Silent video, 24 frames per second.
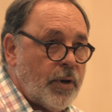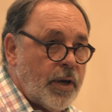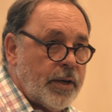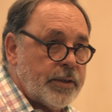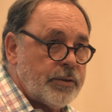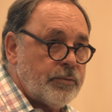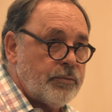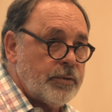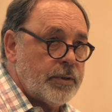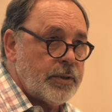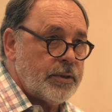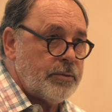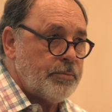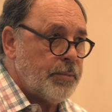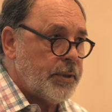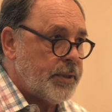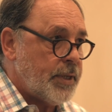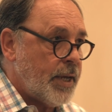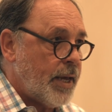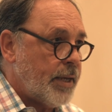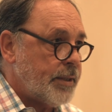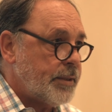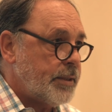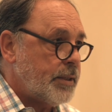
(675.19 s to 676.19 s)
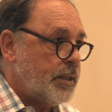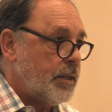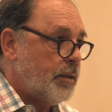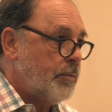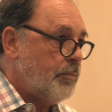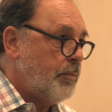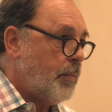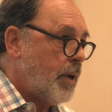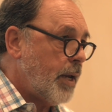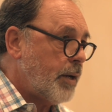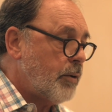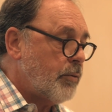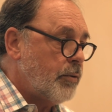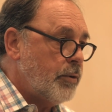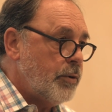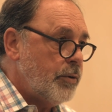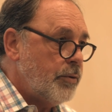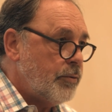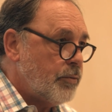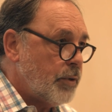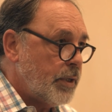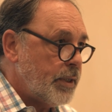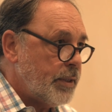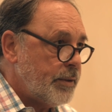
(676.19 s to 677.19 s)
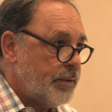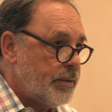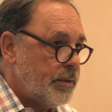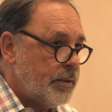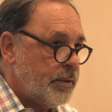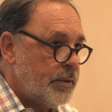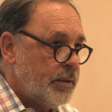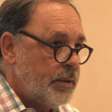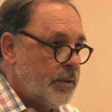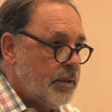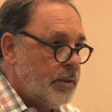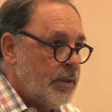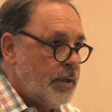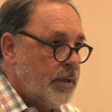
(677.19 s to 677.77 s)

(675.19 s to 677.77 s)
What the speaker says: phosphorus, potassium, micronutrients,